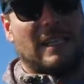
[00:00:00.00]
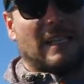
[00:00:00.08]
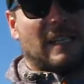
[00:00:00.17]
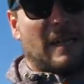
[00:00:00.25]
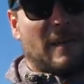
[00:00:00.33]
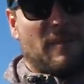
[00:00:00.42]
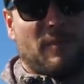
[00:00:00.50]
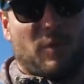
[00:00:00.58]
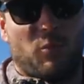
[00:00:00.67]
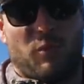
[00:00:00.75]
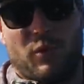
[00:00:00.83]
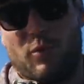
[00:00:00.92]

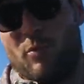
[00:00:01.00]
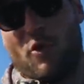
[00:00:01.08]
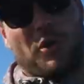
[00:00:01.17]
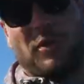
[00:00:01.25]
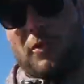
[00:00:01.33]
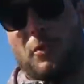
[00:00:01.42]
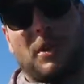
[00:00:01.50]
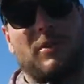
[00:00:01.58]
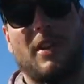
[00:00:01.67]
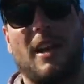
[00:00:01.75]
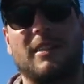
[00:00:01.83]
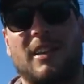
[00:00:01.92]
We'll walk you through our
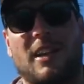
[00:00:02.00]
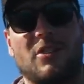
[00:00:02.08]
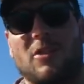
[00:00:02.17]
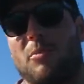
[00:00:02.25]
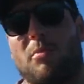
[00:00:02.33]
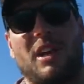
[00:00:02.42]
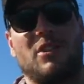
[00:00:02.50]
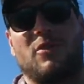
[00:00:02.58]
tactics, our bait